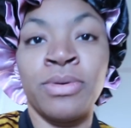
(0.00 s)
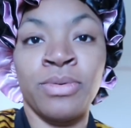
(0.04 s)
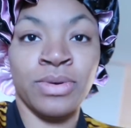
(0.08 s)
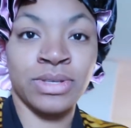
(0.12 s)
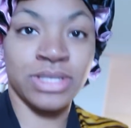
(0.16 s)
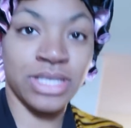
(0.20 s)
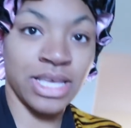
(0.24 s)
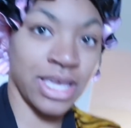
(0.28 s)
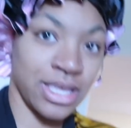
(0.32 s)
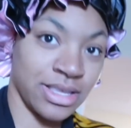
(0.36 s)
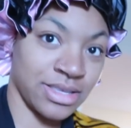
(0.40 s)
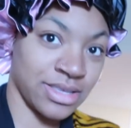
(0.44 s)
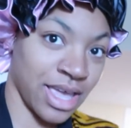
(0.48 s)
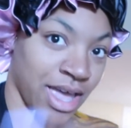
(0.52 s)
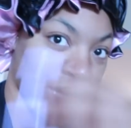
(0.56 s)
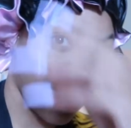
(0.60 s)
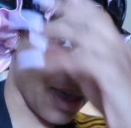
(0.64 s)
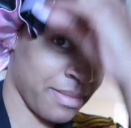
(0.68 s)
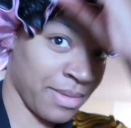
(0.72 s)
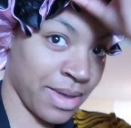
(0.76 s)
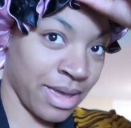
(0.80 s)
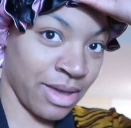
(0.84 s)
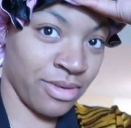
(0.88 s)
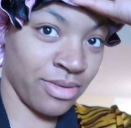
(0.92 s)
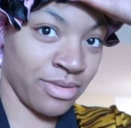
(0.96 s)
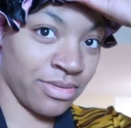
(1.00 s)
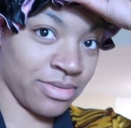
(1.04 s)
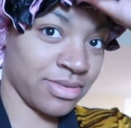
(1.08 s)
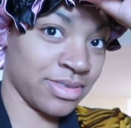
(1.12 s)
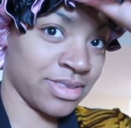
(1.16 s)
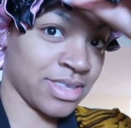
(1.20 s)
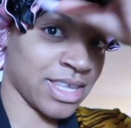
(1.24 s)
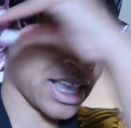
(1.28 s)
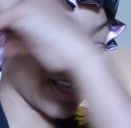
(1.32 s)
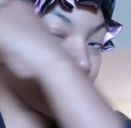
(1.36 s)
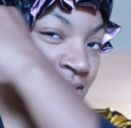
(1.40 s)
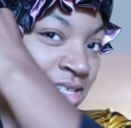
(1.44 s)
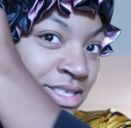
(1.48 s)
was in timeout.
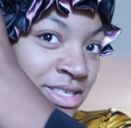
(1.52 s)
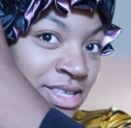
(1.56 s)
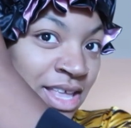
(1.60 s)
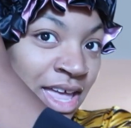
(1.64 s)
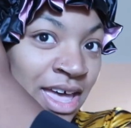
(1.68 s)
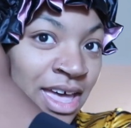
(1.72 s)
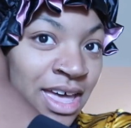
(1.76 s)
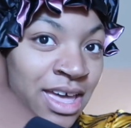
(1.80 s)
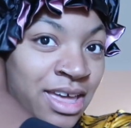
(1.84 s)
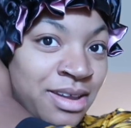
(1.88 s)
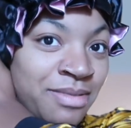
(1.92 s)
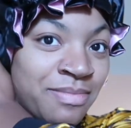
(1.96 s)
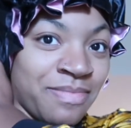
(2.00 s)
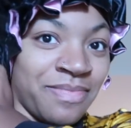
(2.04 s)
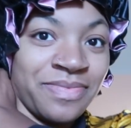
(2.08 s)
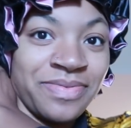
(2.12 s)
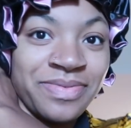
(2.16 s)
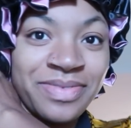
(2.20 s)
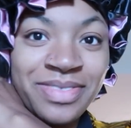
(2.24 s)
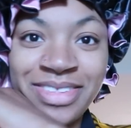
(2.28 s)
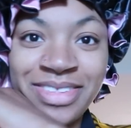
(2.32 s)
Sexy side.